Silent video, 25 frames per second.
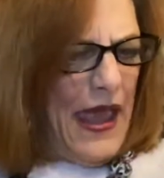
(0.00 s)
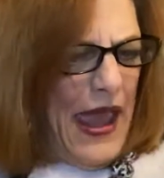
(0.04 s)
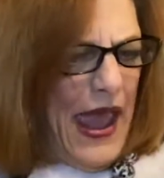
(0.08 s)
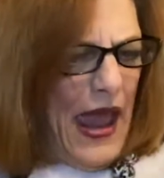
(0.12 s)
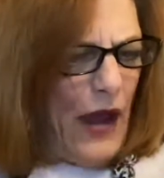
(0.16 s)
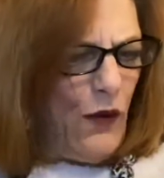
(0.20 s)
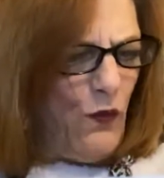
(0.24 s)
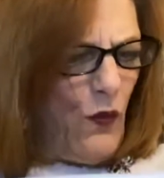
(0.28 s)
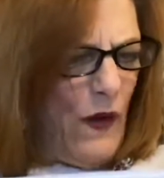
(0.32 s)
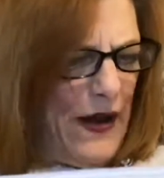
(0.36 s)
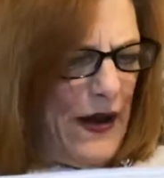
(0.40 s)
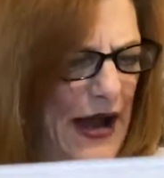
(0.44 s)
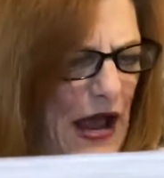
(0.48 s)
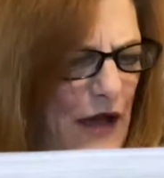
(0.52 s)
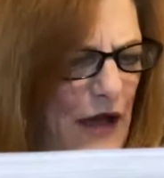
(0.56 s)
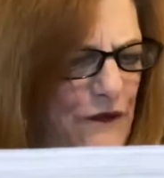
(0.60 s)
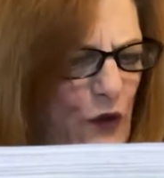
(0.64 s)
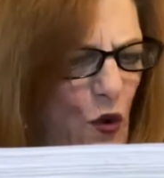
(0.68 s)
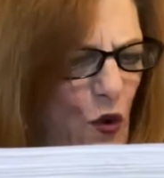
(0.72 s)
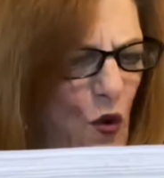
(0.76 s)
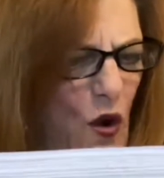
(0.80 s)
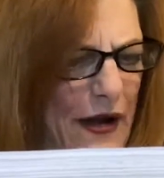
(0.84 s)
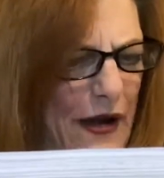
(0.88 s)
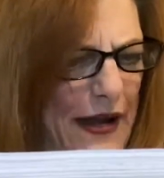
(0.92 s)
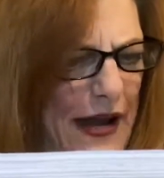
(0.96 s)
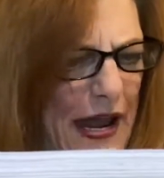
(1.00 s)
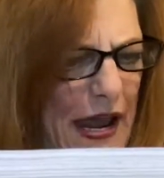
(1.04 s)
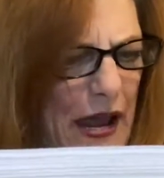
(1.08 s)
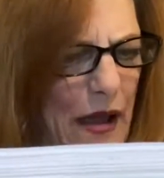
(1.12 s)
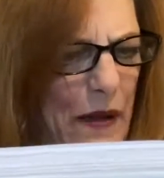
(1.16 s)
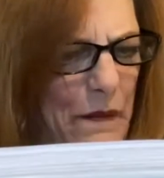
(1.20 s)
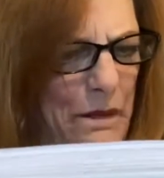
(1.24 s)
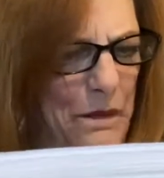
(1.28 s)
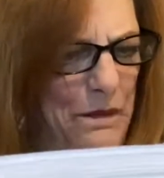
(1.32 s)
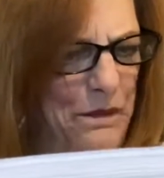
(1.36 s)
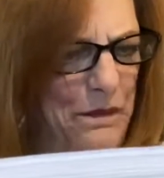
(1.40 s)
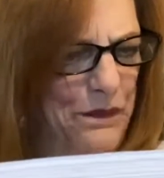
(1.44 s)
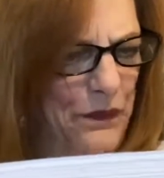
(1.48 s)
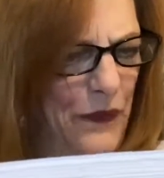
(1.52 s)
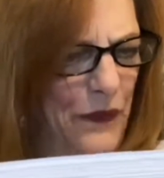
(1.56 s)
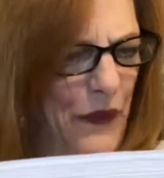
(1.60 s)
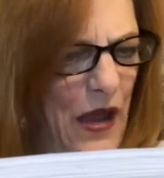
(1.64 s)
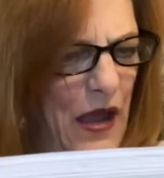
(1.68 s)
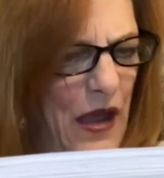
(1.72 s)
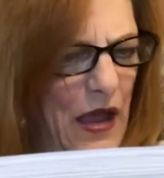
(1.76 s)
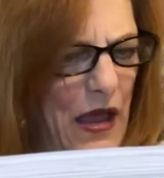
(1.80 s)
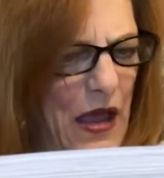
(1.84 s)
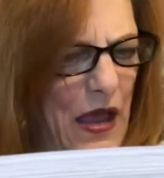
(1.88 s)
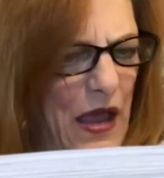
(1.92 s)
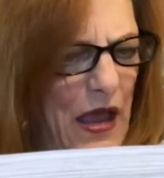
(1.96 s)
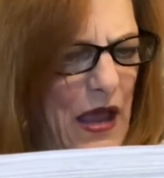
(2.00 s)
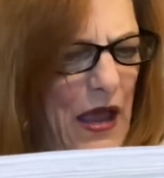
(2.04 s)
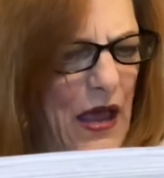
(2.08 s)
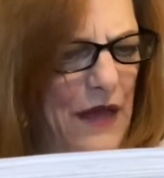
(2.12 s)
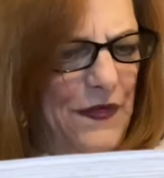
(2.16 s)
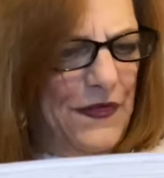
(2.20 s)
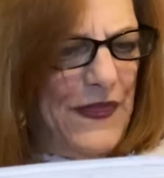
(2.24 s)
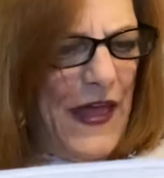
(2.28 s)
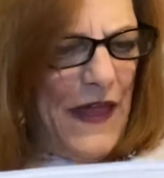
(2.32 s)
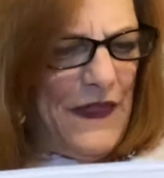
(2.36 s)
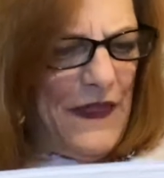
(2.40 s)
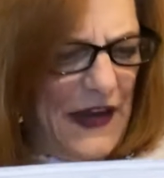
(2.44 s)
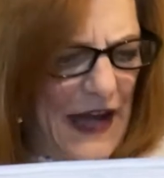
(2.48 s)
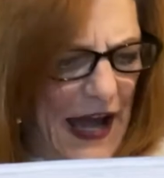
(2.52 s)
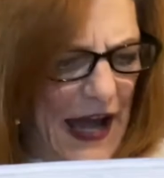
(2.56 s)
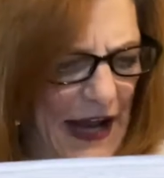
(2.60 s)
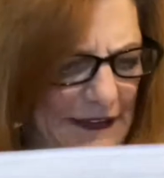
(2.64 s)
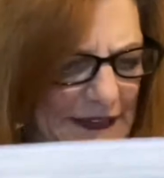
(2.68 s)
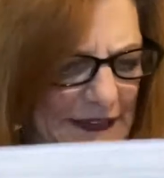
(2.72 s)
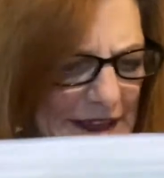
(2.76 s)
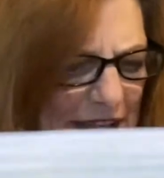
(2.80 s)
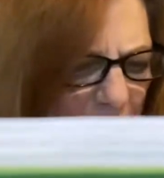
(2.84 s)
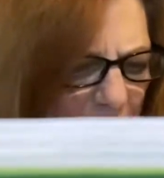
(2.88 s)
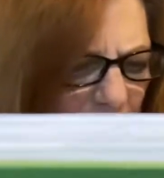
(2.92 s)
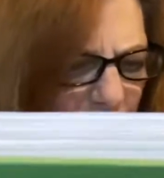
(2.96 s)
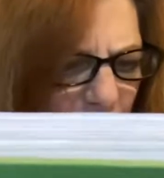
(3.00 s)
And when I've caught him, then the next thing you